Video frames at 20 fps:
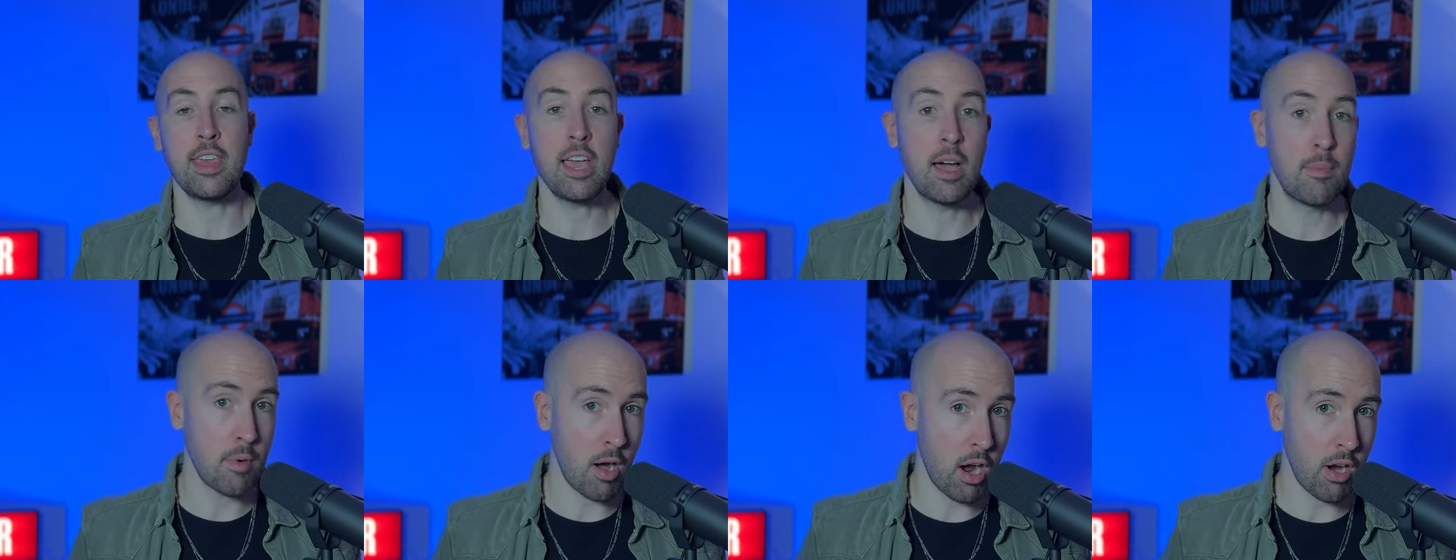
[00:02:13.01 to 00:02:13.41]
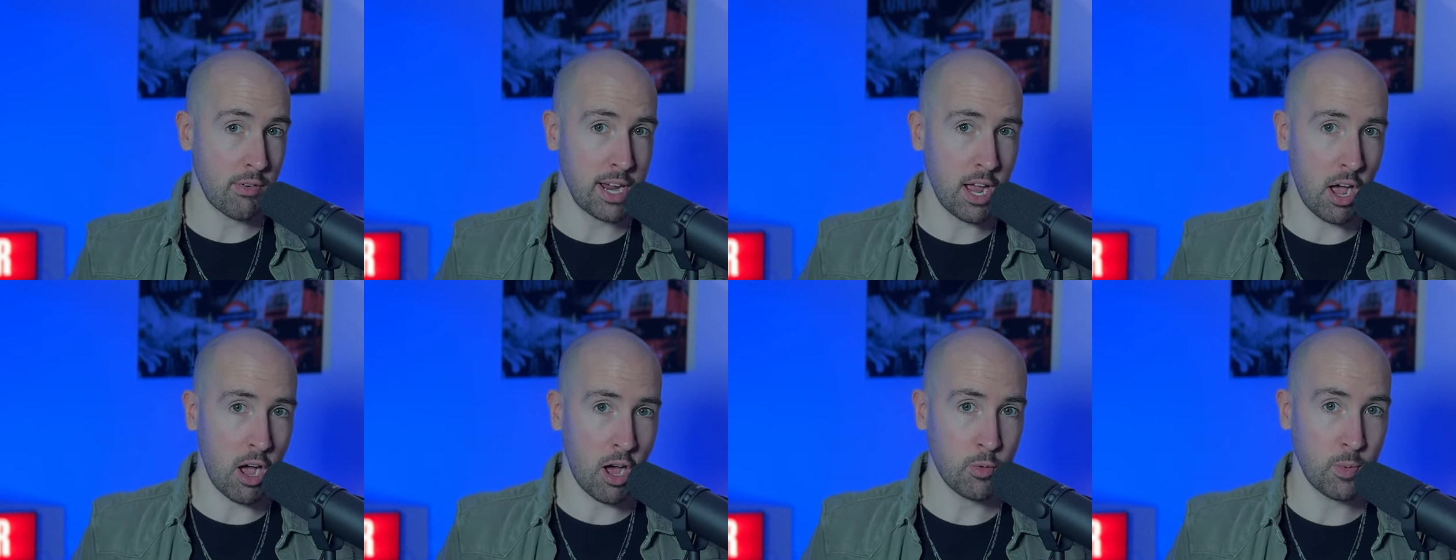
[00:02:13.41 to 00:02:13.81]
The
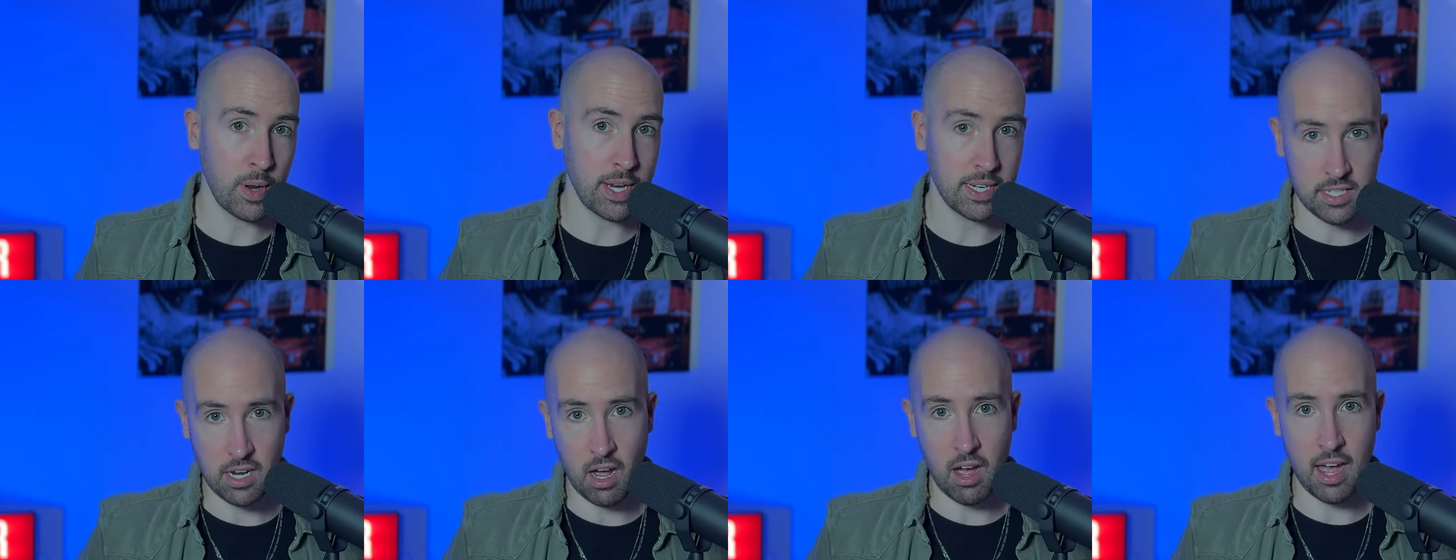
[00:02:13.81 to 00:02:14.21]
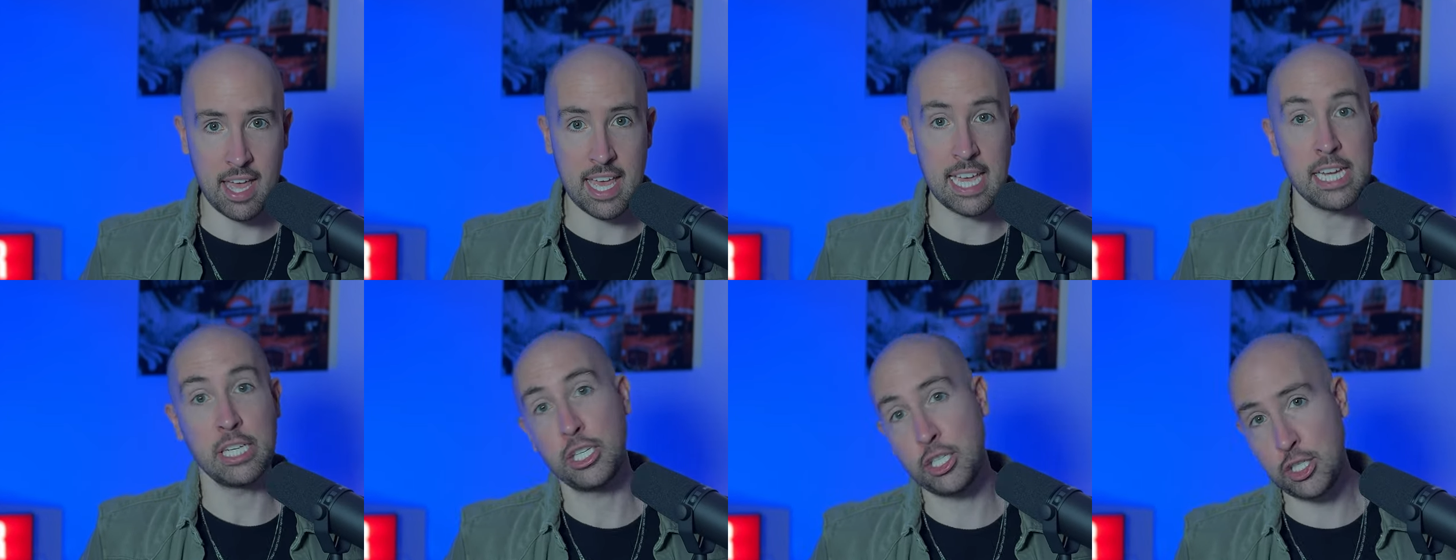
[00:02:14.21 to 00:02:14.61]
Omari Hardwick
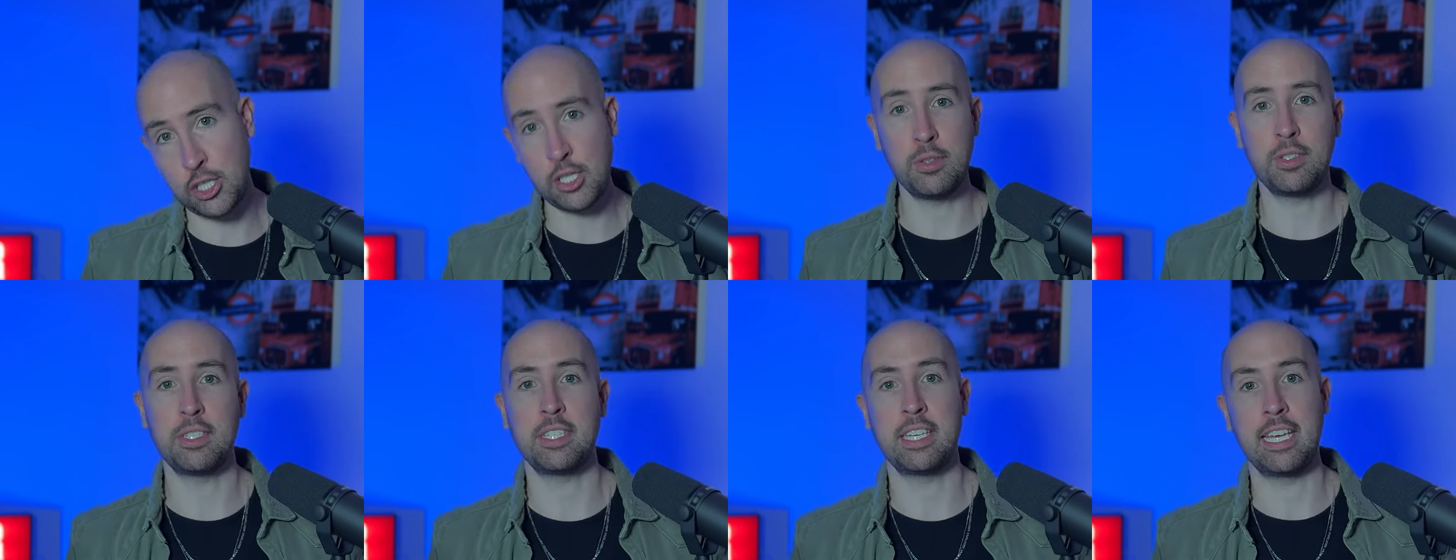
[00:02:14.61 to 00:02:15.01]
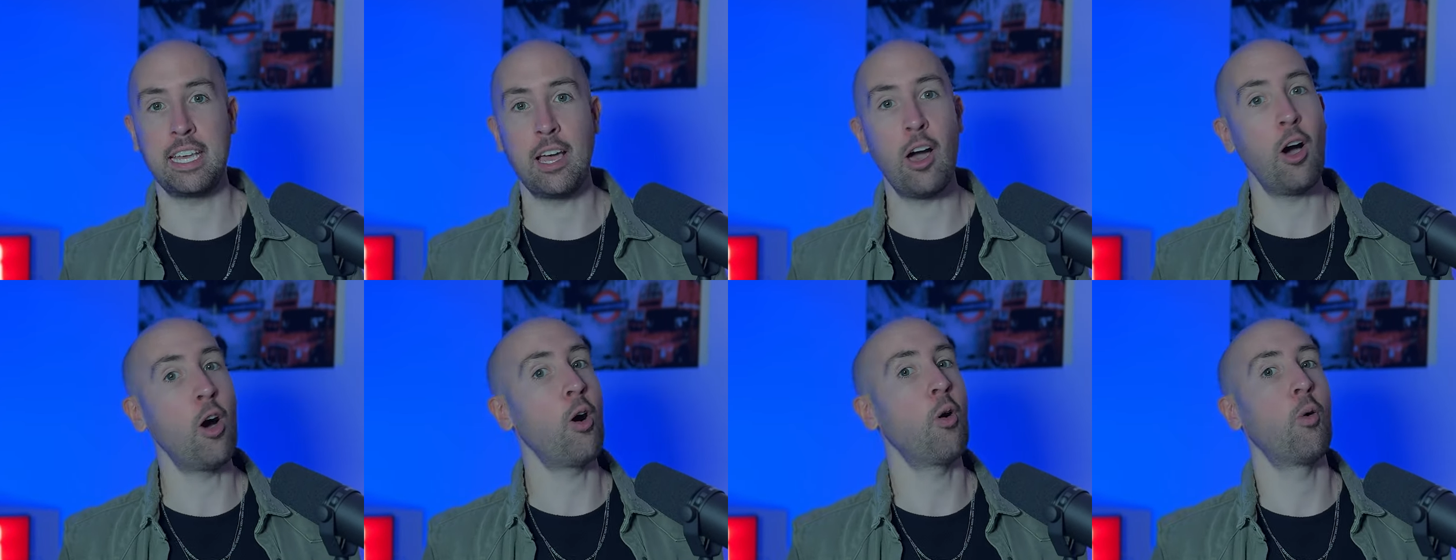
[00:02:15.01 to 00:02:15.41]
diet is
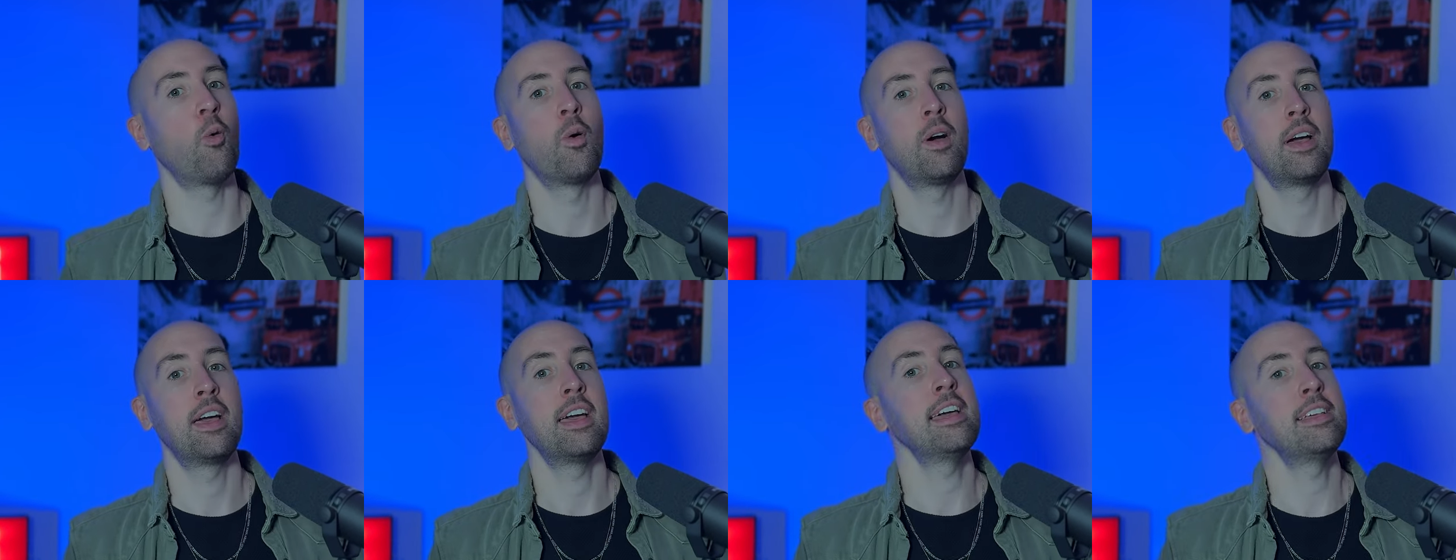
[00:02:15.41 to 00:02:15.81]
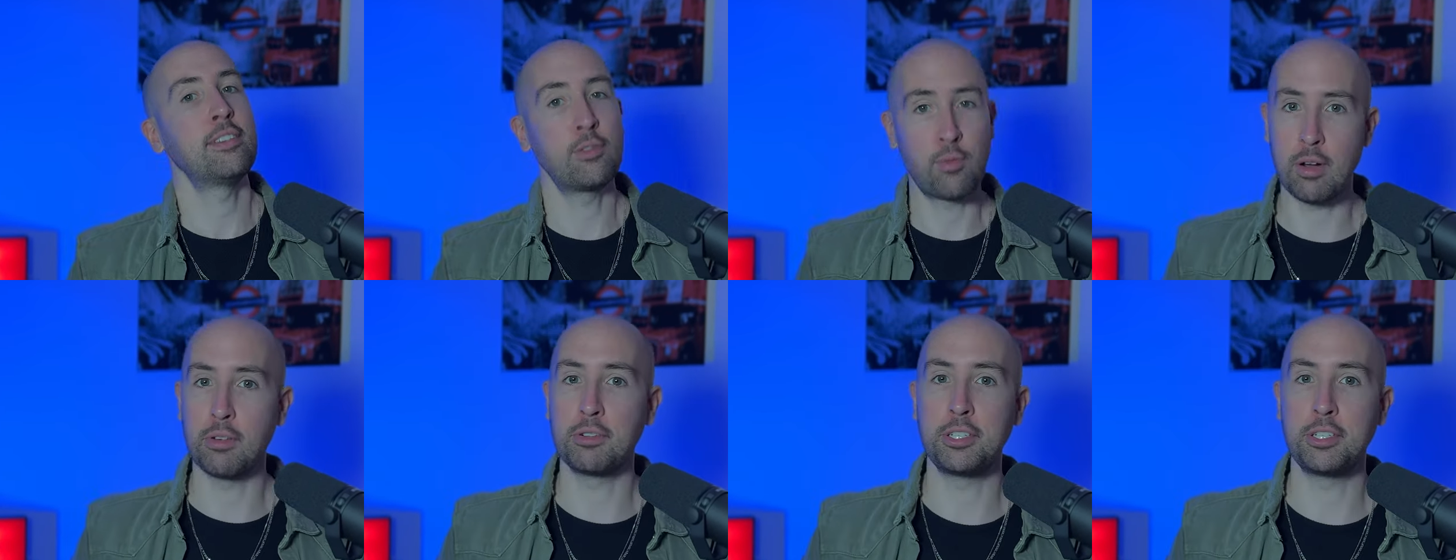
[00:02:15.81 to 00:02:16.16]
juicy. Oh, it's real